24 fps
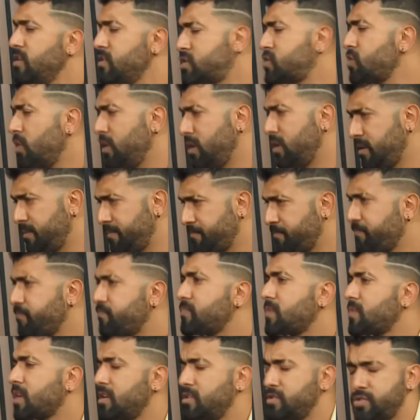how you live your
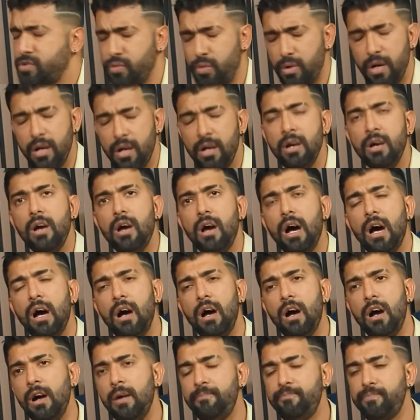life. Sure. So
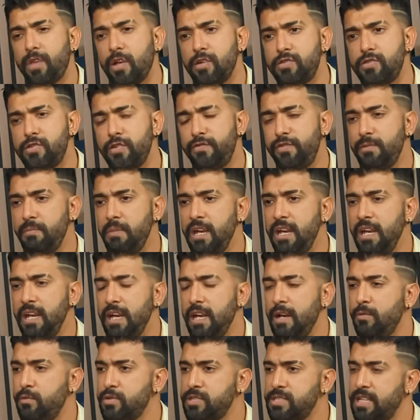ultimately, for me,
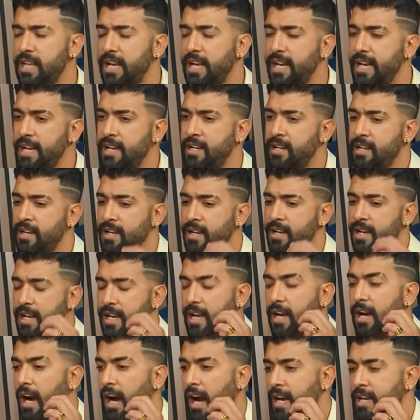it was like
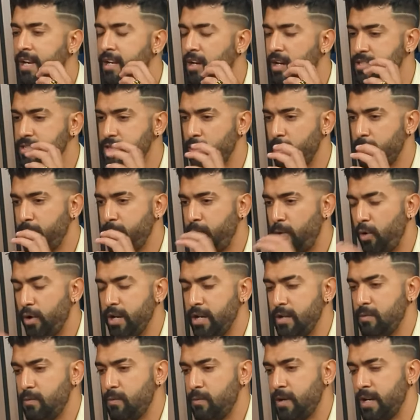I got to a
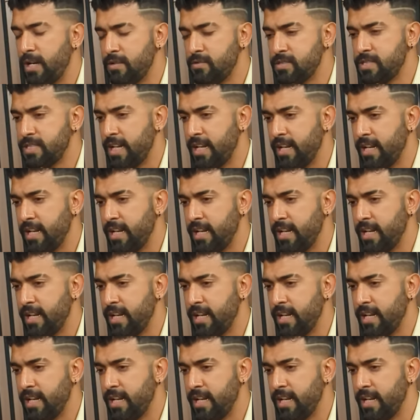point where I was